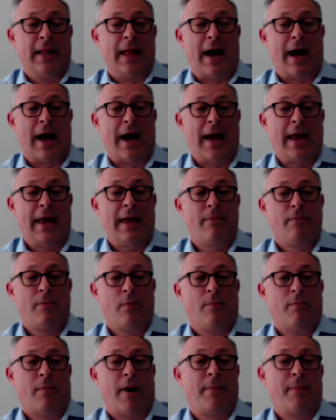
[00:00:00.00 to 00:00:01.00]
I
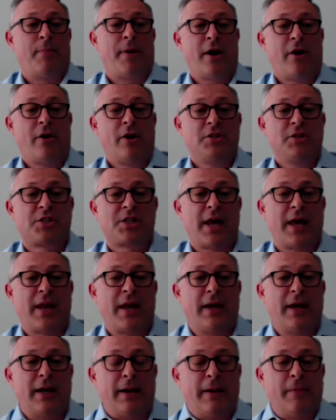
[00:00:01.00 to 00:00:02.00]
my parents had
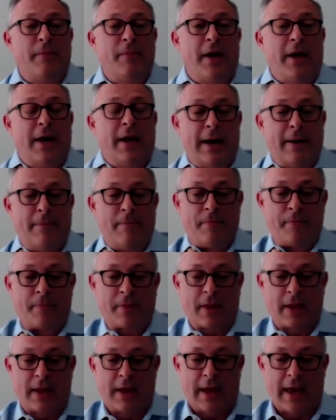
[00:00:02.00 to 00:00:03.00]
a um,
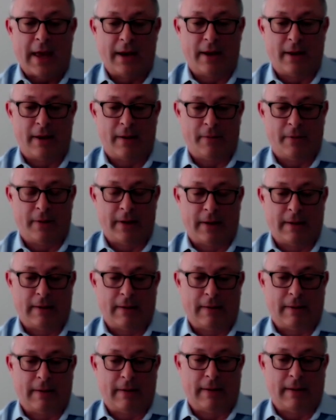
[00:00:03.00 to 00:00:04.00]
had a, a,
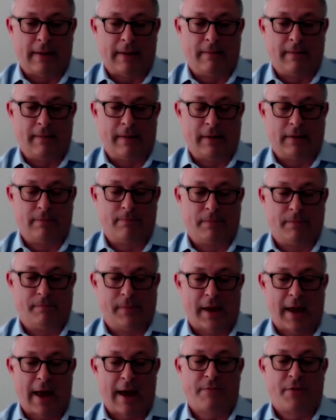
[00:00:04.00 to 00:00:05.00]
a,
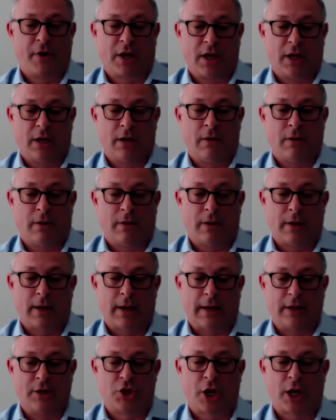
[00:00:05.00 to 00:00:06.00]
a African
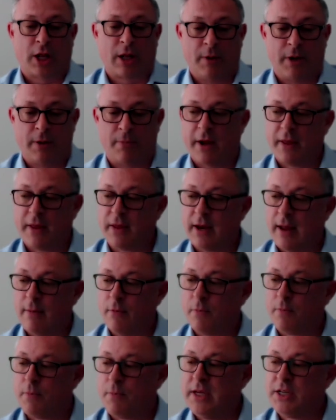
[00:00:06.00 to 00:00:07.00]
uh, gentleman by the name
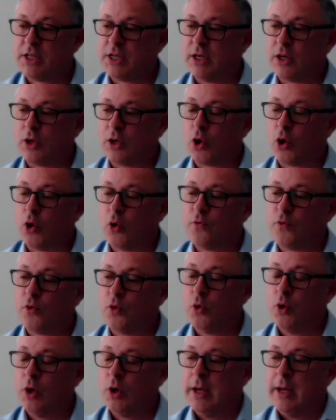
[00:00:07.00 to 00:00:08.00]
of Peter
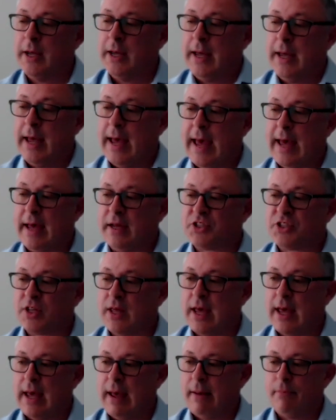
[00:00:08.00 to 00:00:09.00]
Ndlovu as
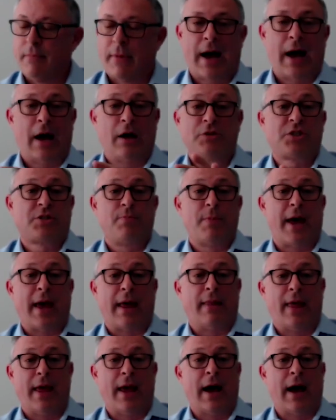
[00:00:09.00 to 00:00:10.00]
their
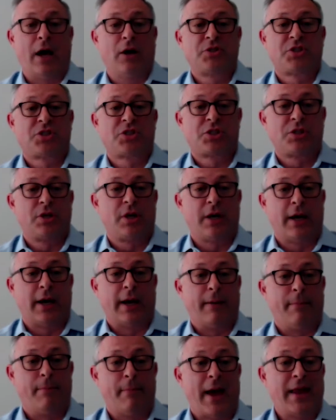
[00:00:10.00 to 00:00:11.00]
houseman, their house
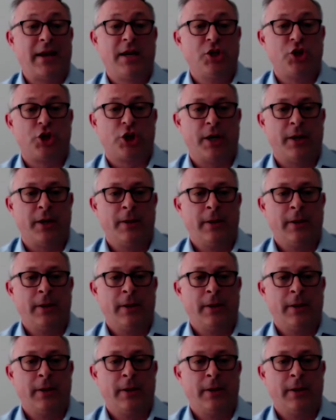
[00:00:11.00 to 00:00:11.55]
uh, manager,